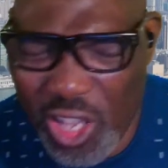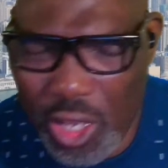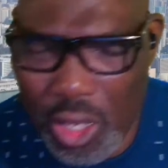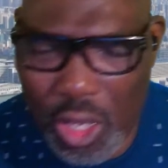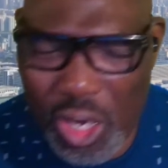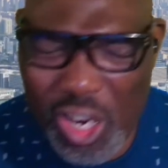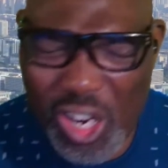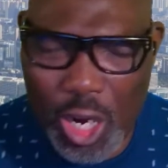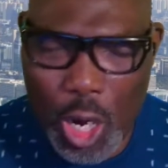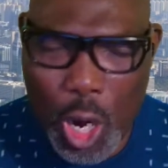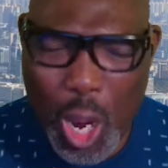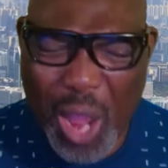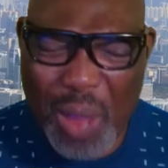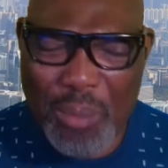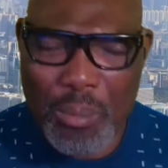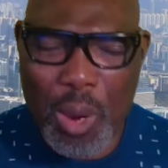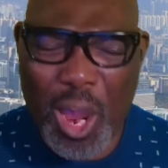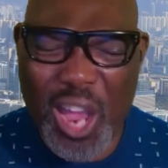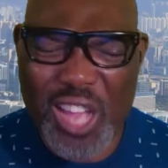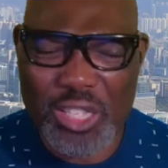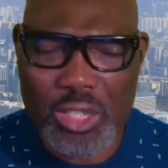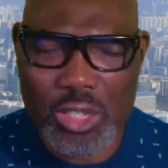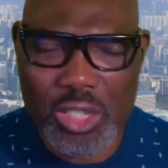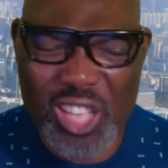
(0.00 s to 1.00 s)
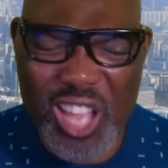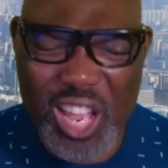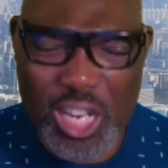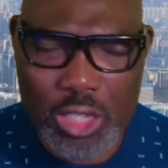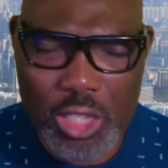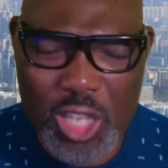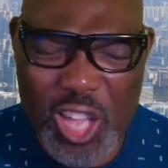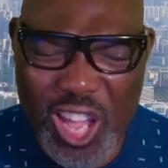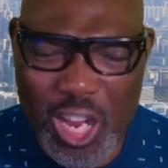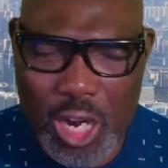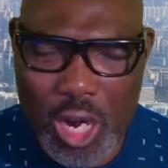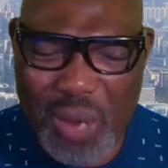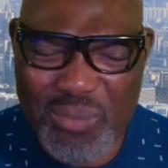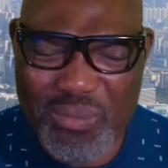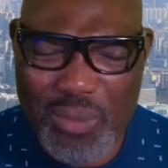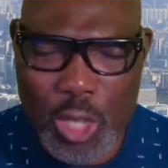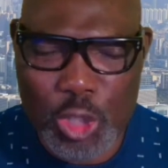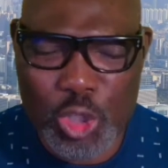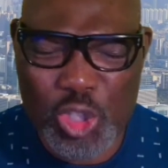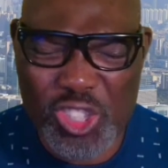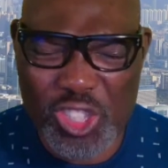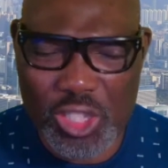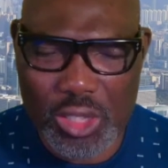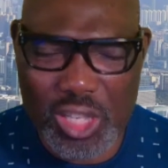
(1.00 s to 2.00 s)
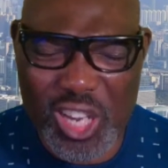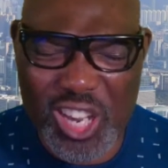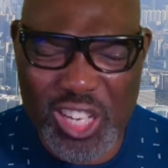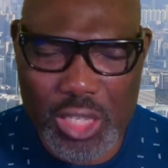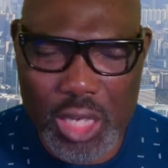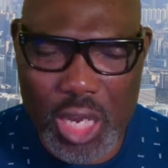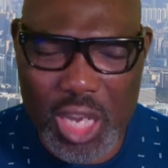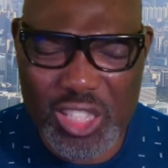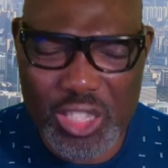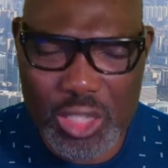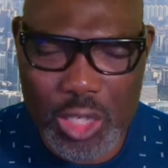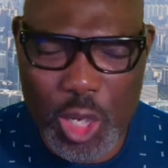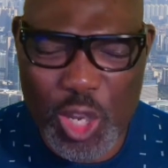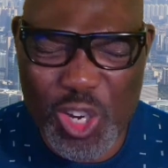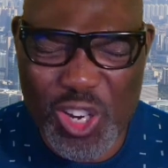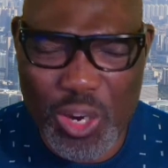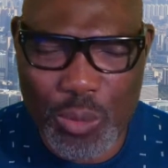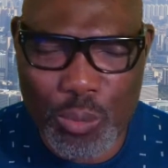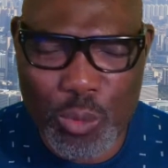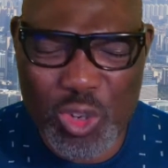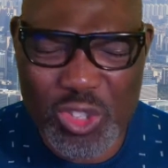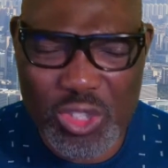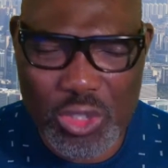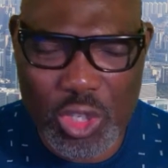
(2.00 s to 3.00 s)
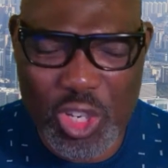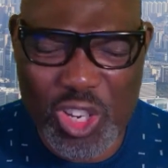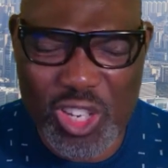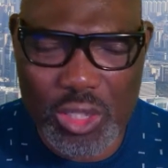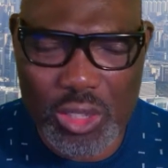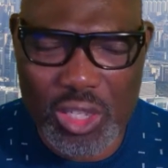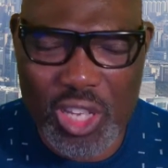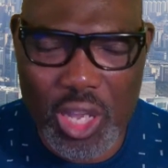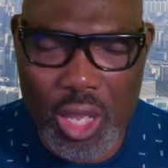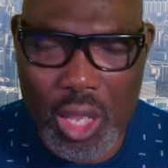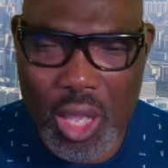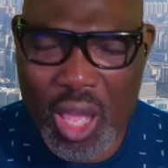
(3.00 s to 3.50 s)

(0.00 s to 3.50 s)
Rabasata mashita Yaske Remosid.